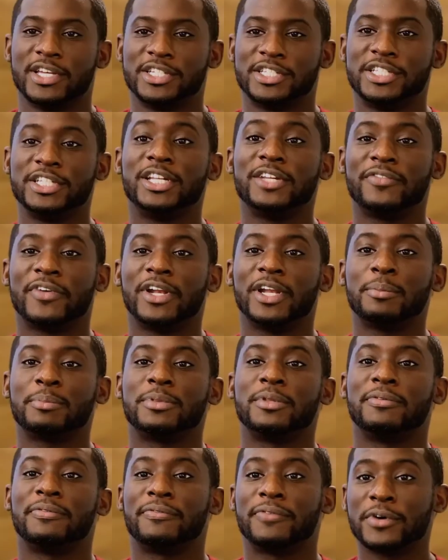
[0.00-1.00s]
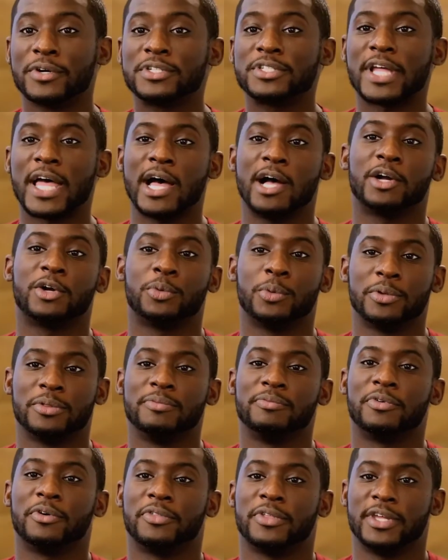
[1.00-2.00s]
She developed the first
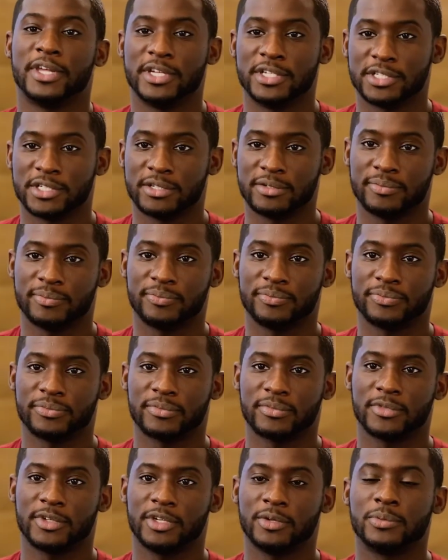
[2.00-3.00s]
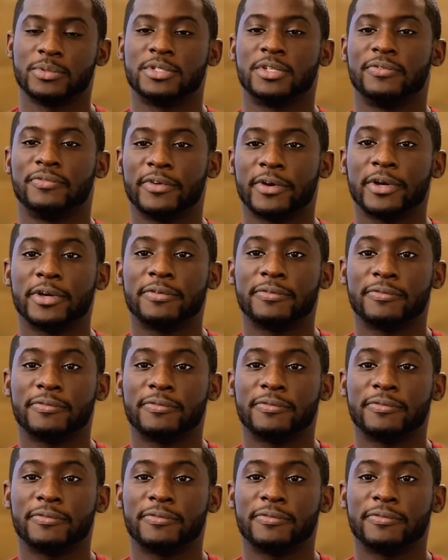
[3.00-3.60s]
algorithm for the engine. It was the very